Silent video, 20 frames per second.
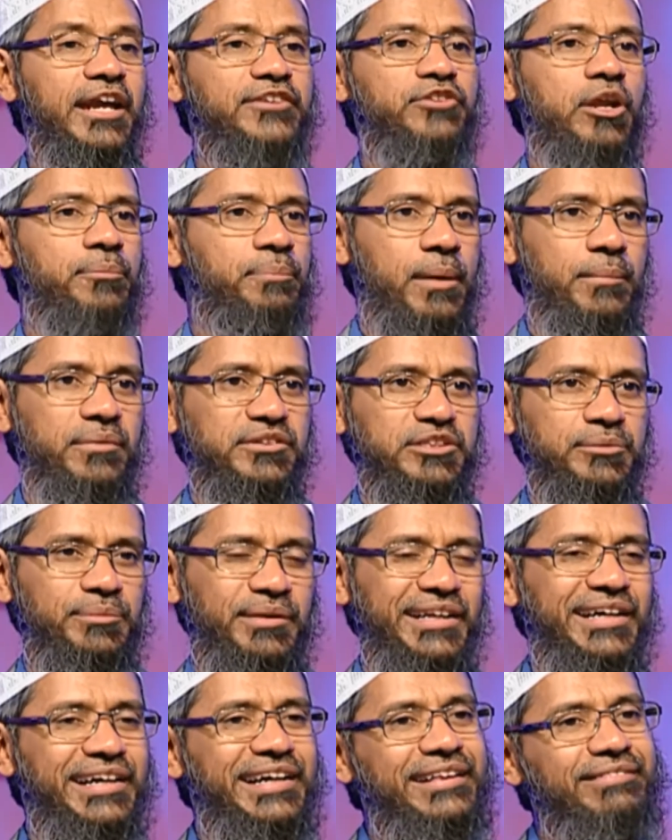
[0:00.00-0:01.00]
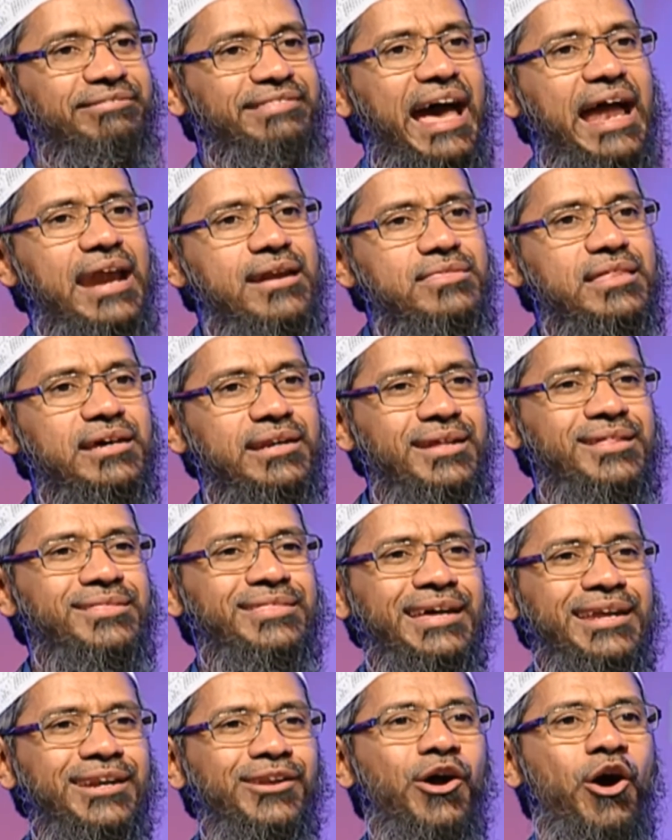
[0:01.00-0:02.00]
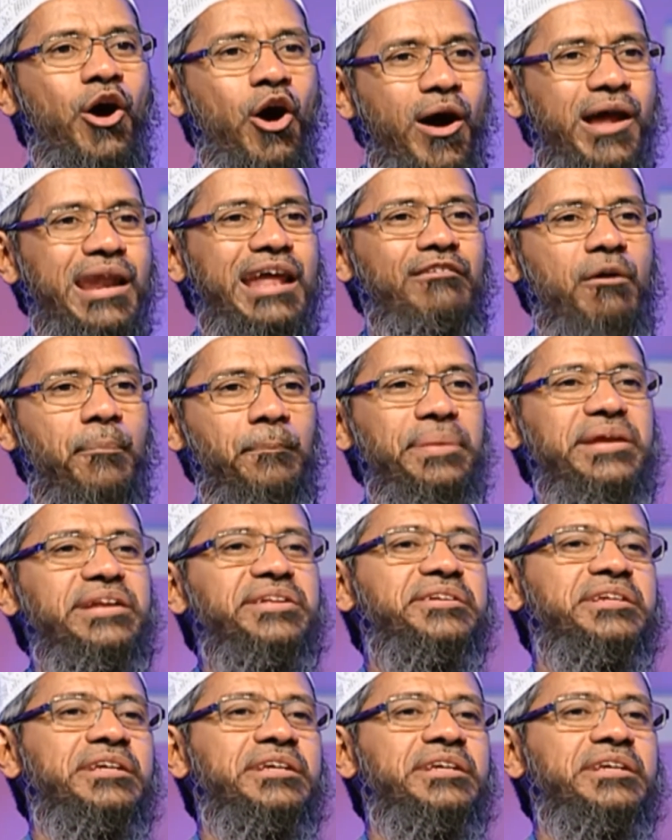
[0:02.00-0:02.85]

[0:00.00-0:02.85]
it's not permissible. That's the reason on our Peach